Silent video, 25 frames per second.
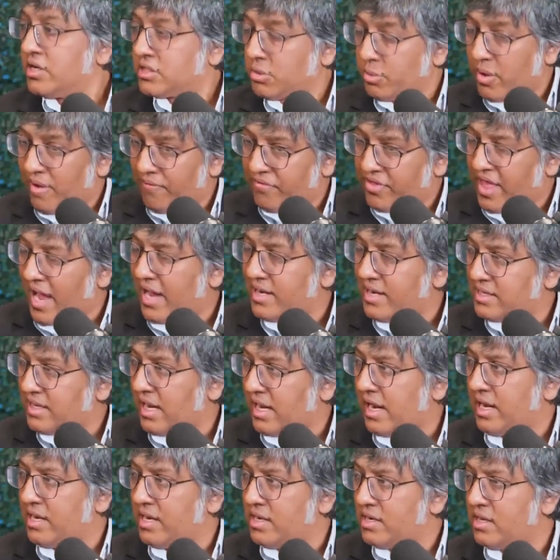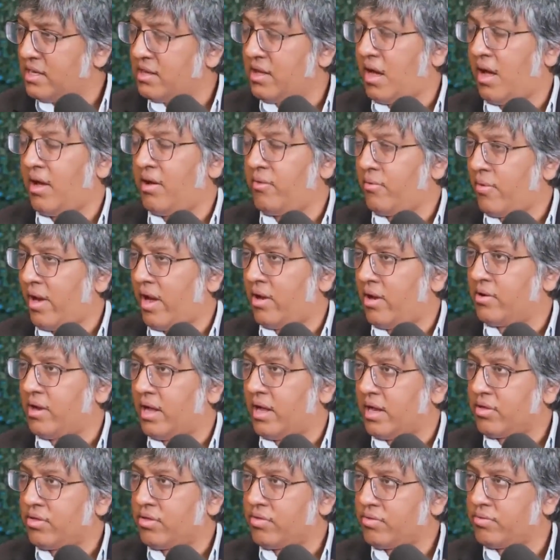So we have that date around
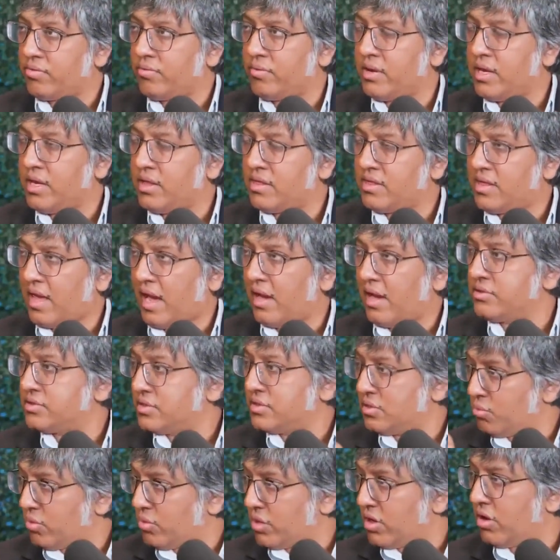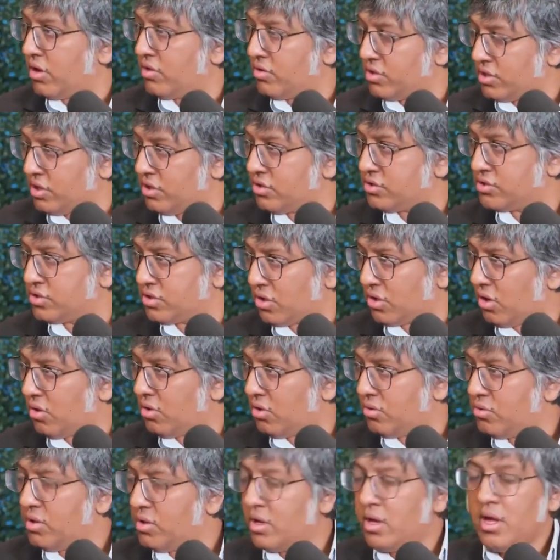like 3,100 years
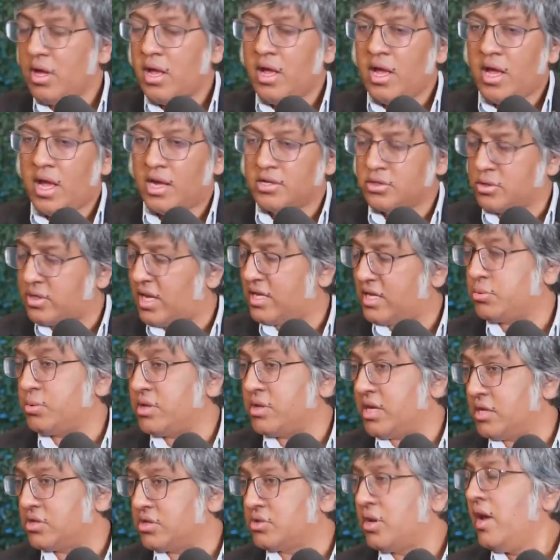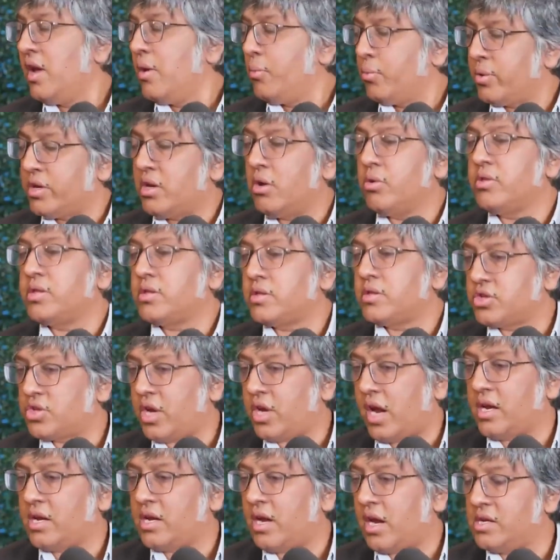ago. And so that's when the history. We know that the
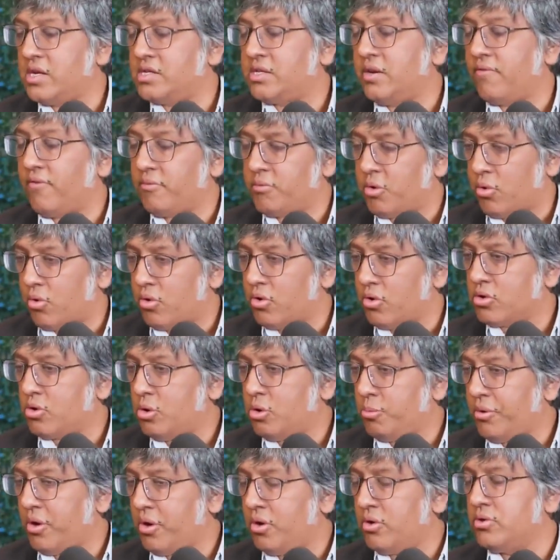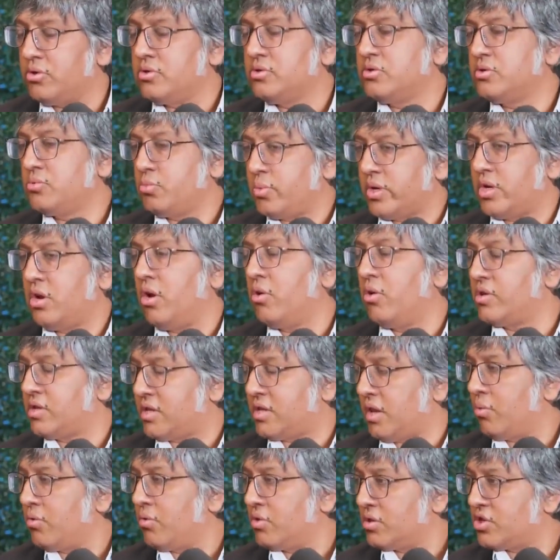Shang dynasty from the oracle bones, we know that
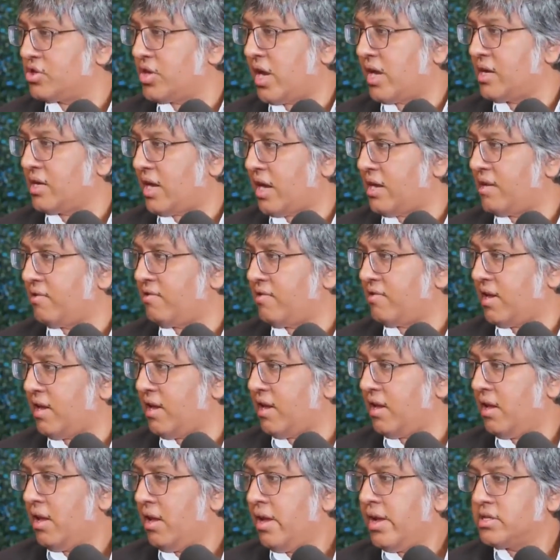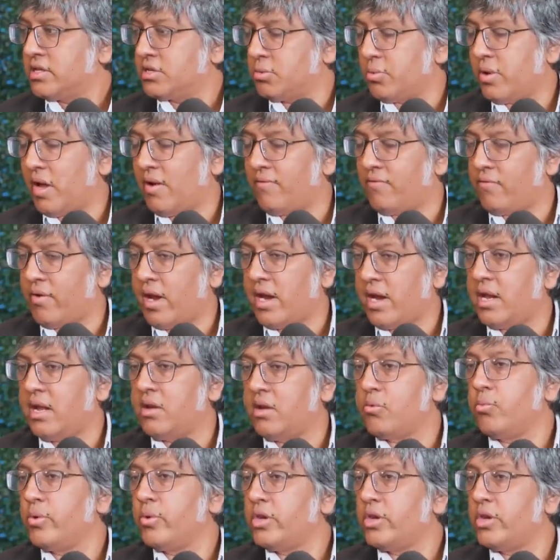they were the Shang dynasty. So we have writing.